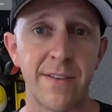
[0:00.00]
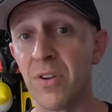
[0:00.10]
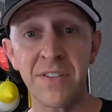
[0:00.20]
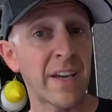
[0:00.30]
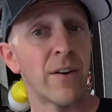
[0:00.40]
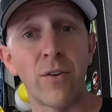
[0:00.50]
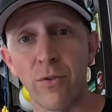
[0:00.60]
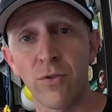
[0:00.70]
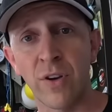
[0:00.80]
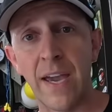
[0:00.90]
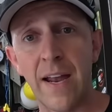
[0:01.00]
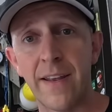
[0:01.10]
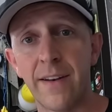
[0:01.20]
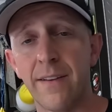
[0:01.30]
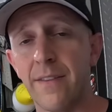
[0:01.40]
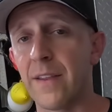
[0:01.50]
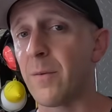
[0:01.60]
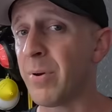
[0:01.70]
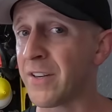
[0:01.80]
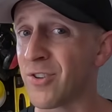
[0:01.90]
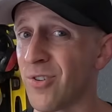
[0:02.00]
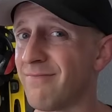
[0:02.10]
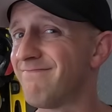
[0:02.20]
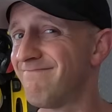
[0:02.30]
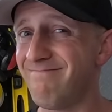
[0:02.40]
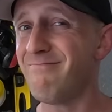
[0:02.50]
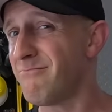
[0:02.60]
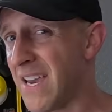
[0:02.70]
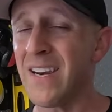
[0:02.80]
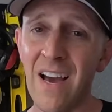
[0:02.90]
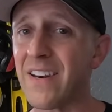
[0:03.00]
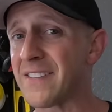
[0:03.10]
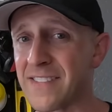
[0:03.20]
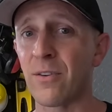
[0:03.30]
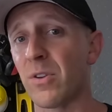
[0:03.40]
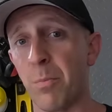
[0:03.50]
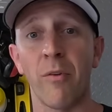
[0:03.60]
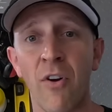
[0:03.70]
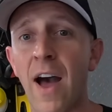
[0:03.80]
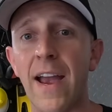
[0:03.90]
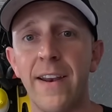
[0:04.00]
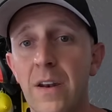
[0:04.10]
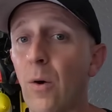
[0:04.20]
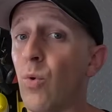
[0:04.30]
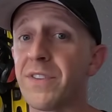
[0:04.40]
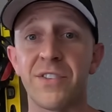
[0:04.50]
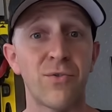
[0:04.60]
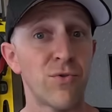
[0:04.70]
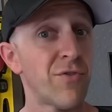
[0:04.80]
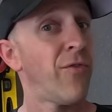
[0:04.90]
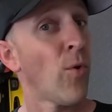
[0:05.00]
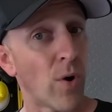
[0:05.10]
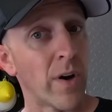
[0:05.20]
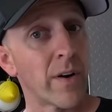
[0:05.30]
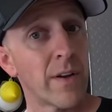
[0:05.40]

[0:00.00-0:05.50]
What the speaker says: Plus I get another look at it that the picture may not necessarily provide. Now what to search for?